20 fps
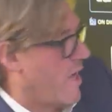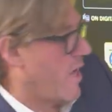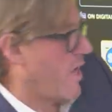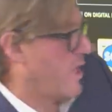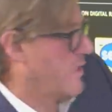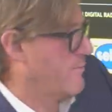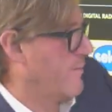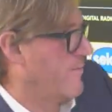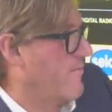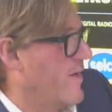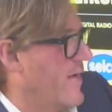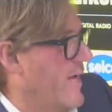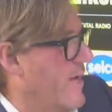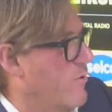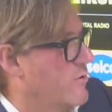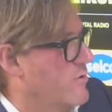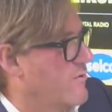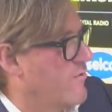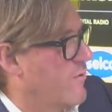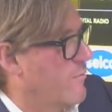I speak the
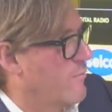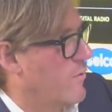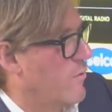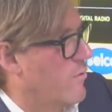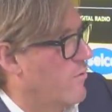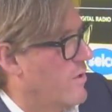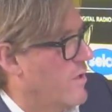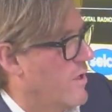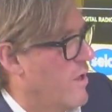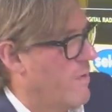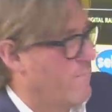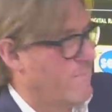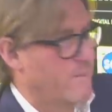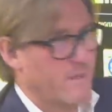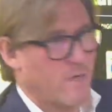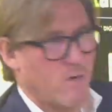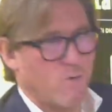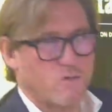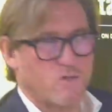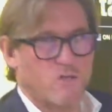language of football,
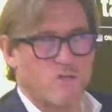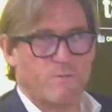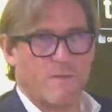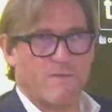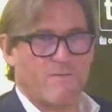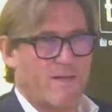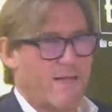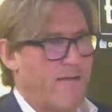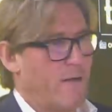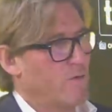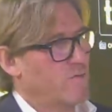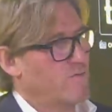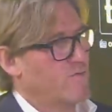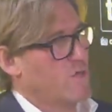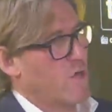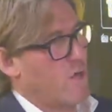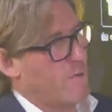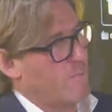but I also speak the language of